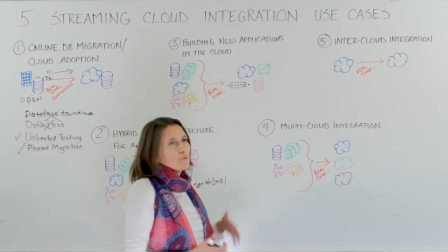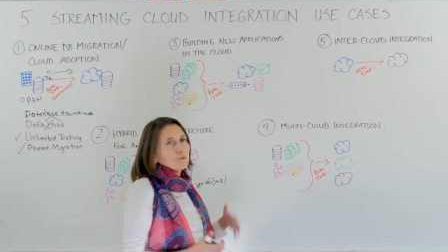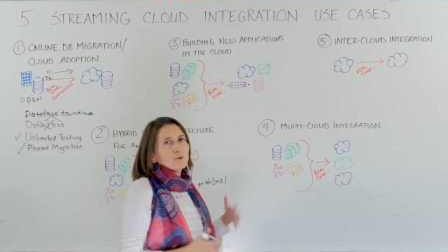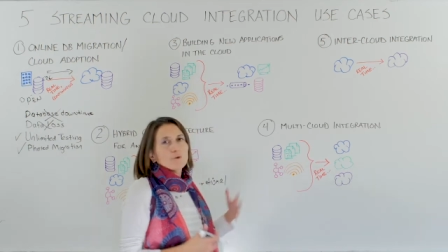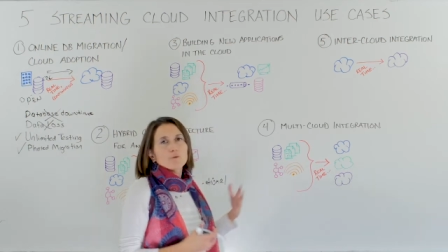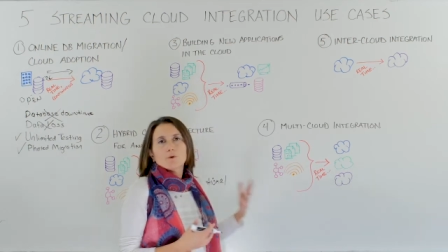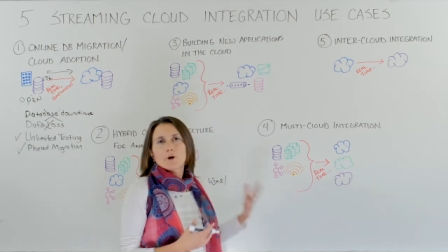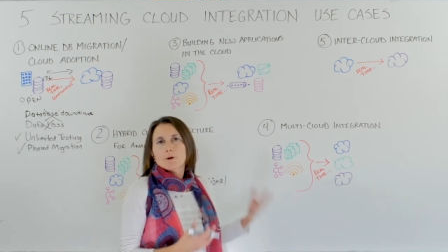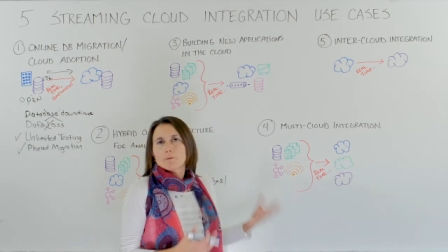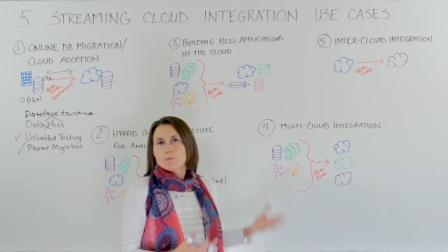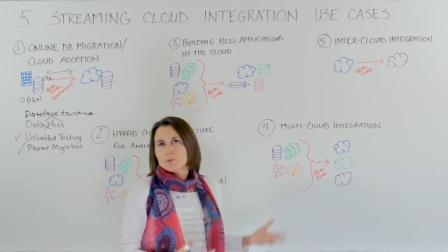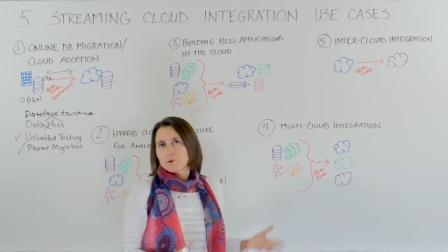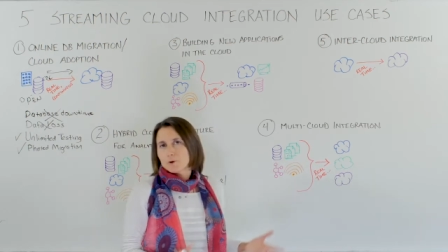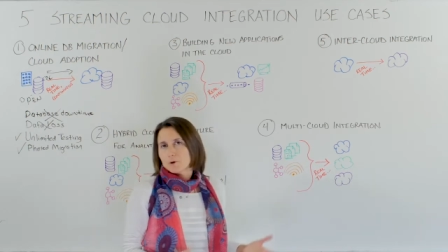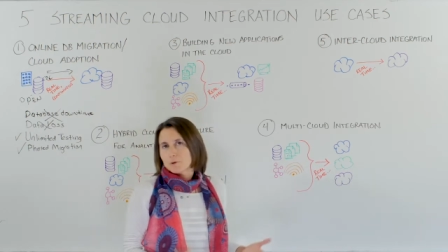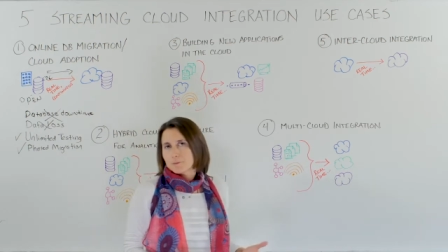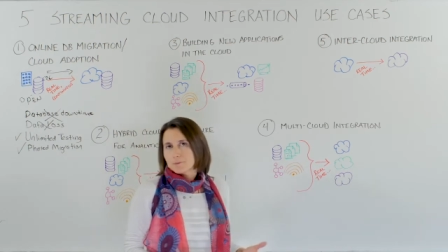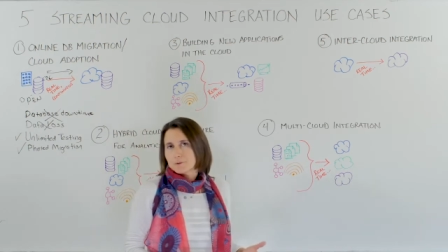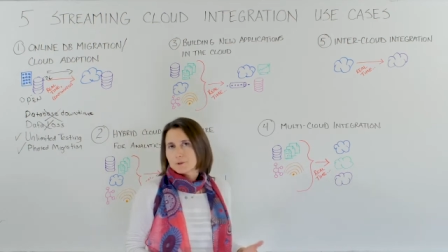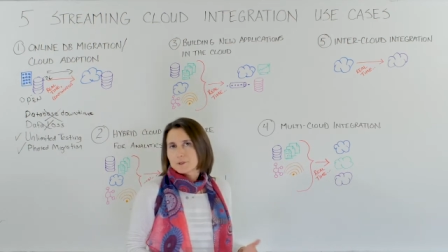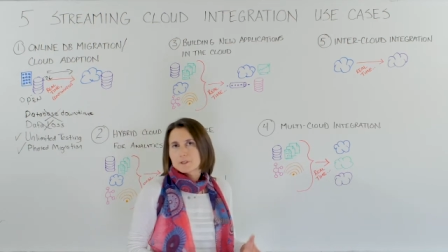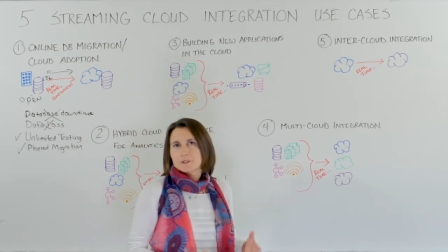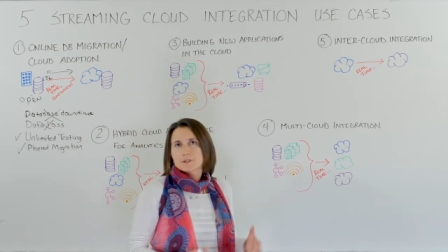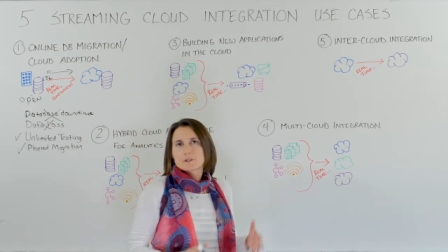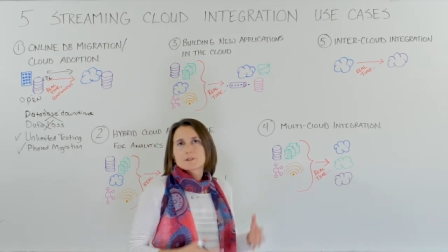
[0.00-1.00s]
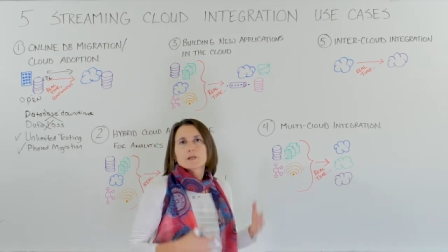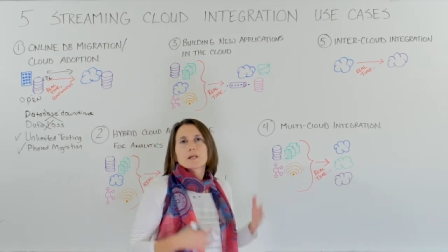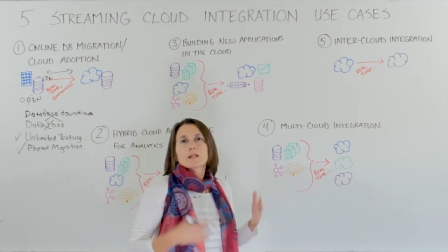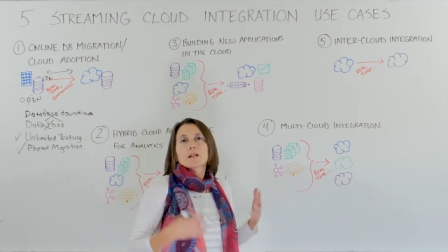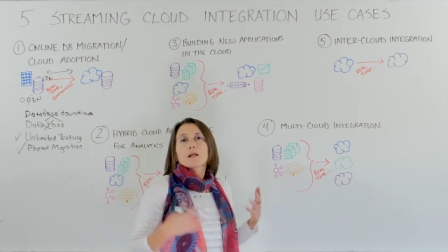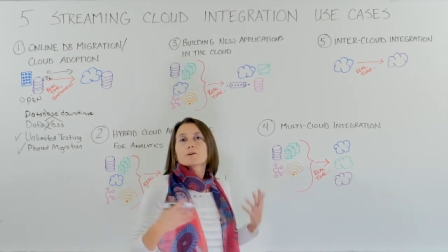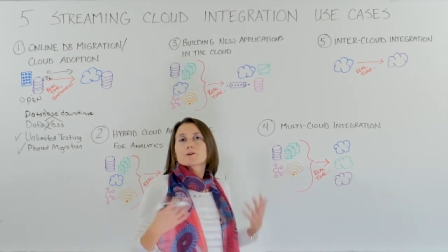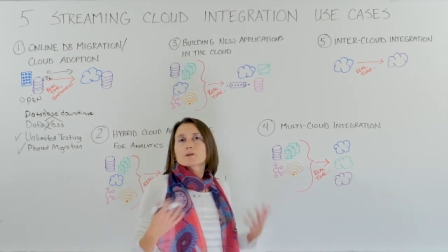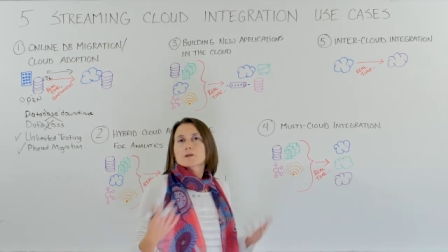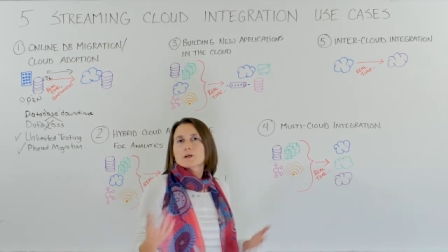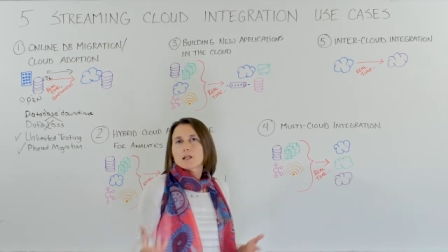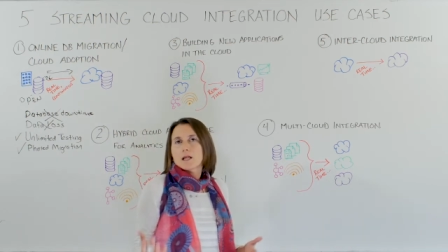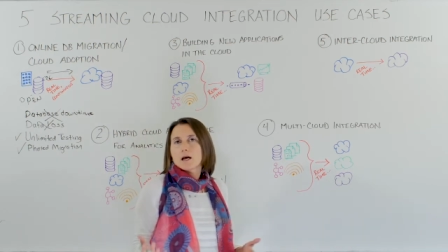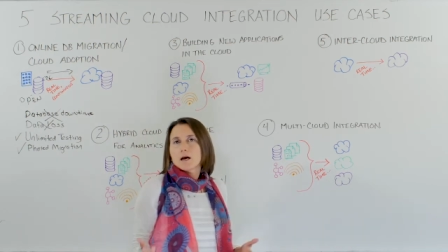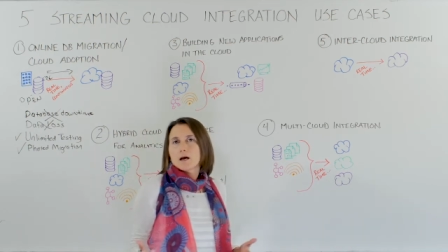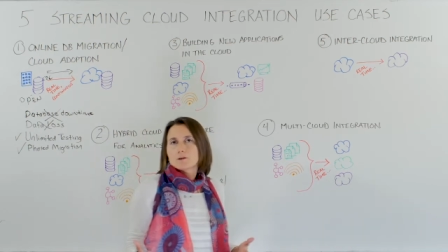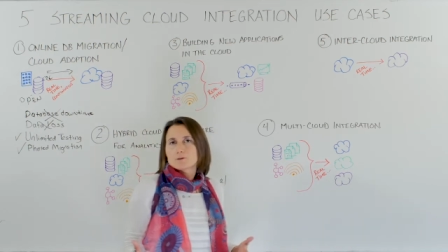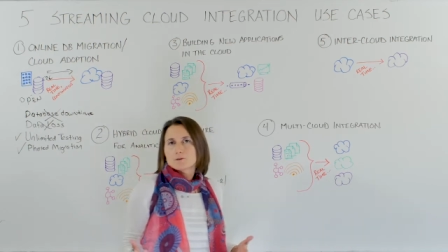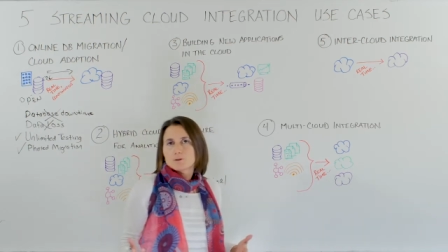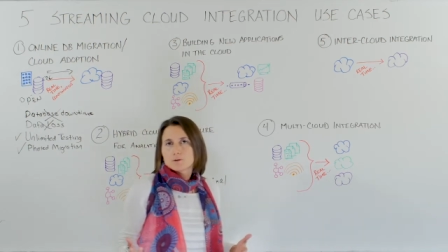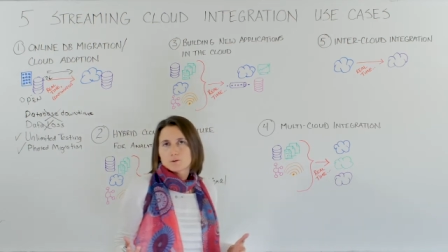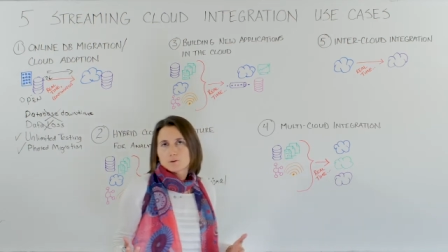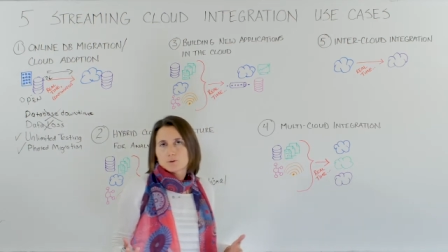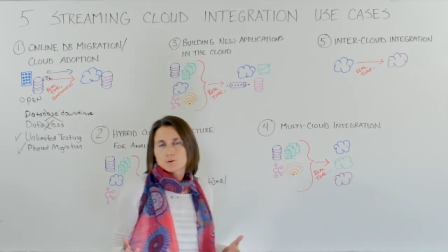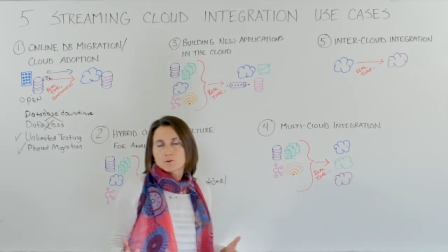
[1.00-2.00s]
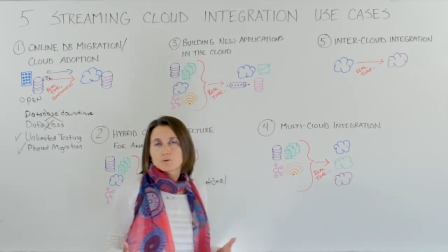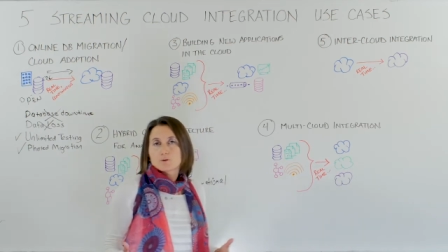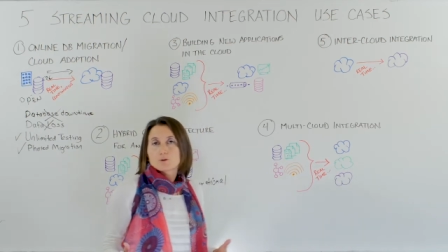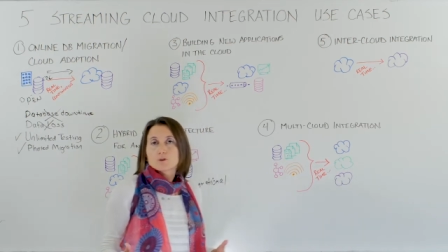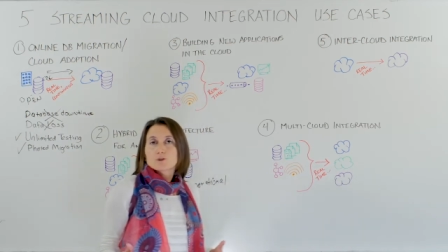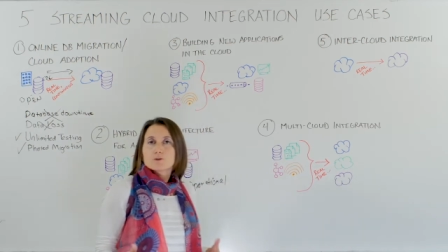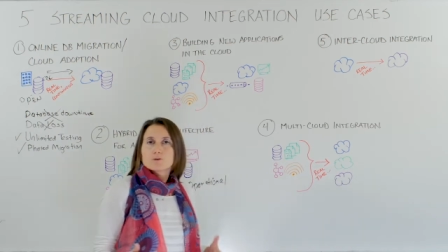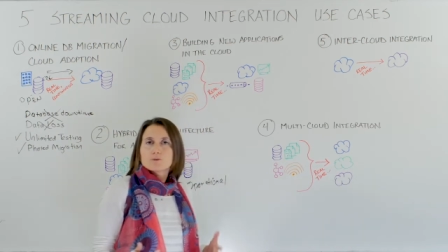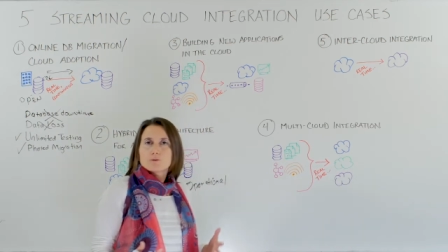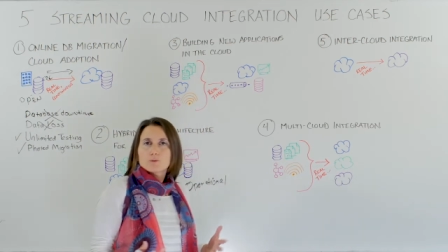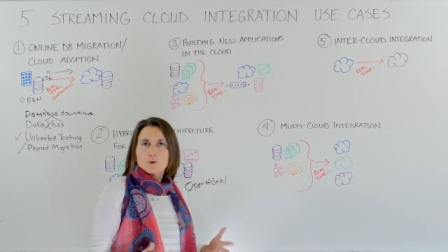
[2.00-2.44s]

for one purpose, another cloud solution